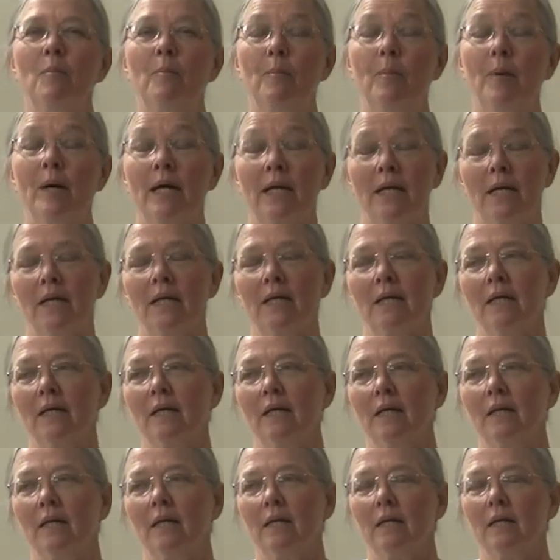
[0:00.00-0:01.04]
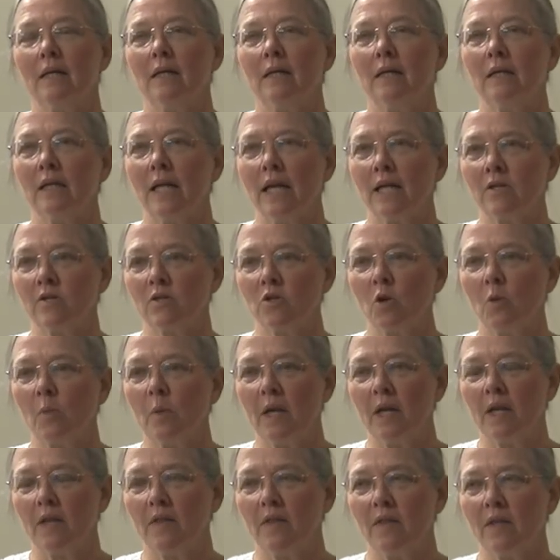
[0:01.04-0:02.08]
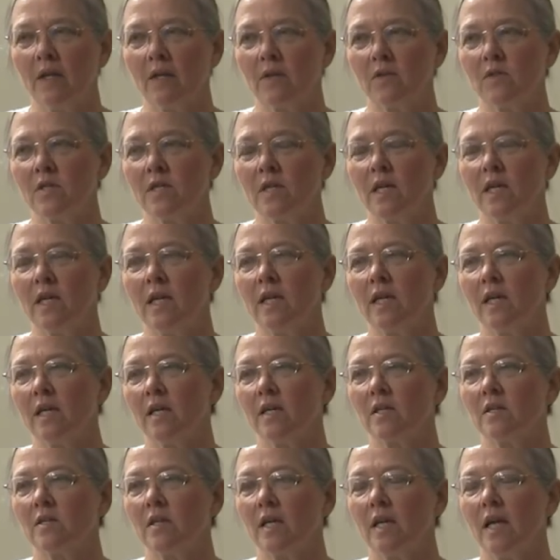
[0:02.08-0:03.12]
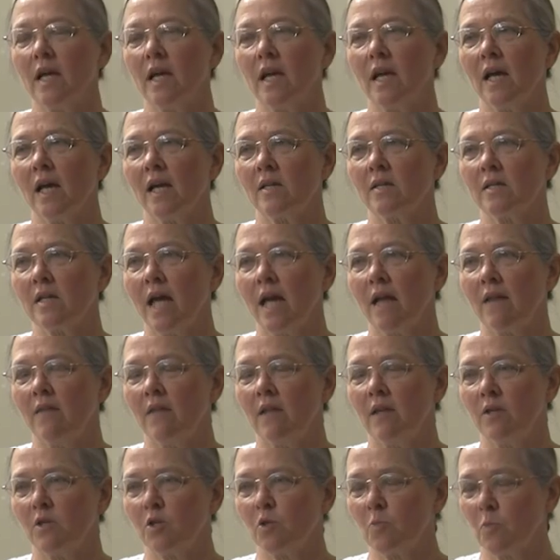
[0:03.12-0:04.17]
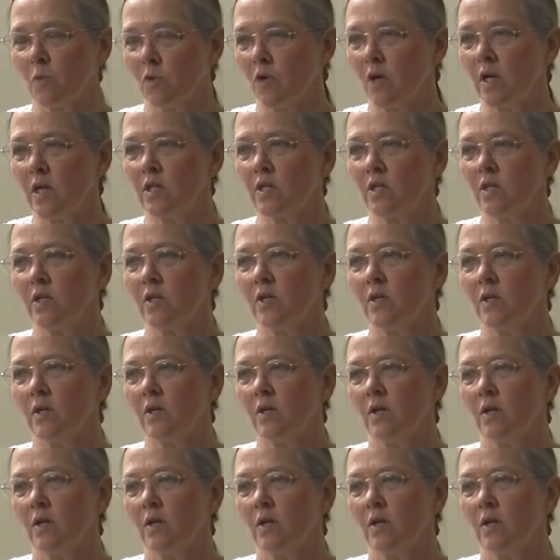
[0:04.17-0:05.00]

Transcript: But like so many things, he has had the inspiration.